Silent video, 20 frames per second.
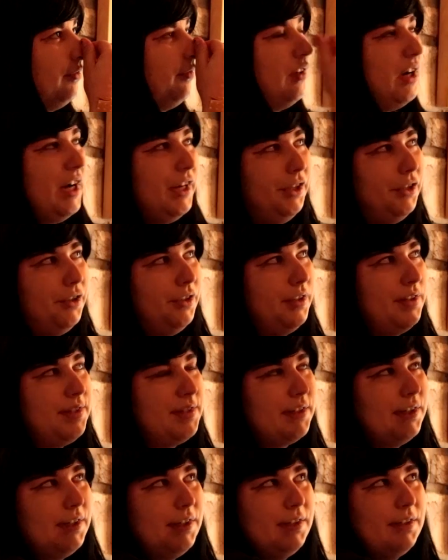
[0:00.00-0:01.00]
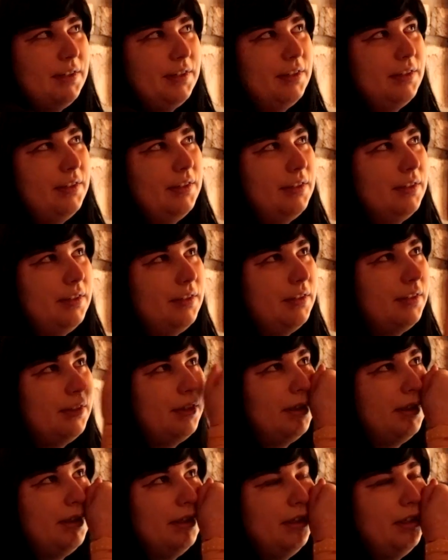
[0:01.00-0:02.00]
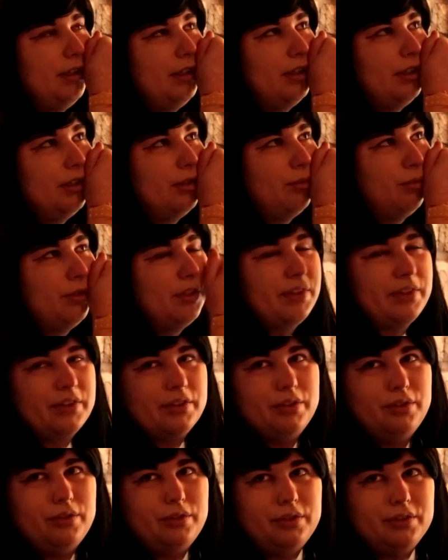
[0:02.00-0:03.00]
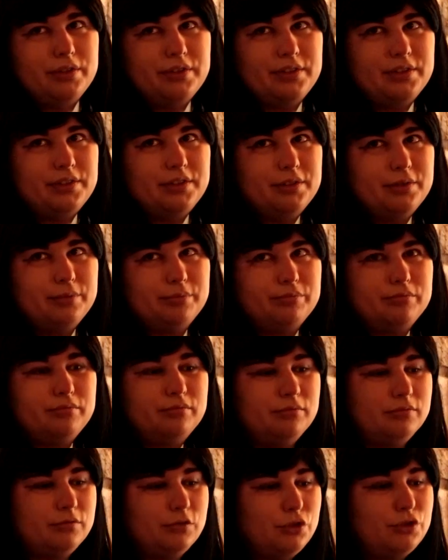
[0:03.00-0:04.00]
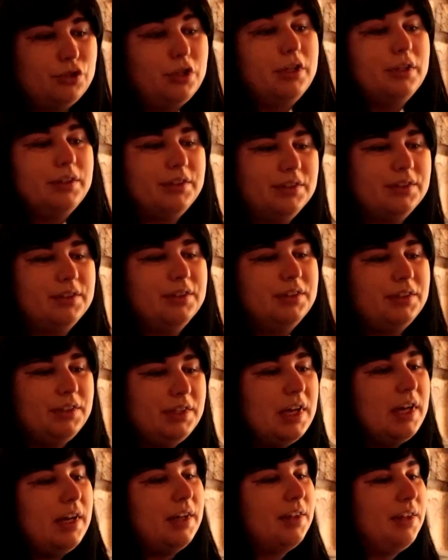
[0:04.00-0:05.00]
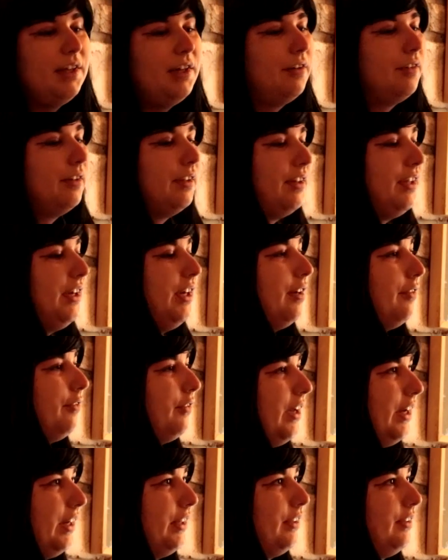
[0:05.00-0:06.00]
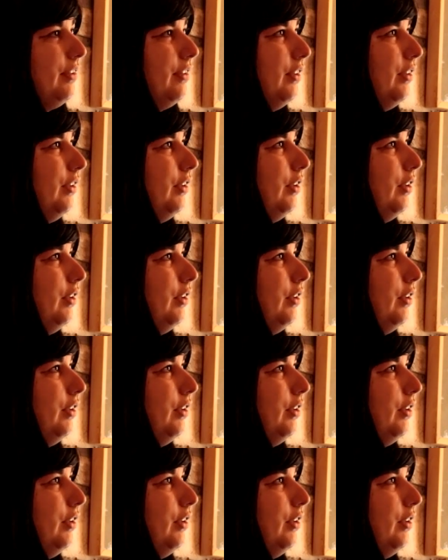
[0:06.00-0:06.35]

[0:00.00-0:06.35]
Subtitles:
fires and what is it called? Drought. Yeah, they affect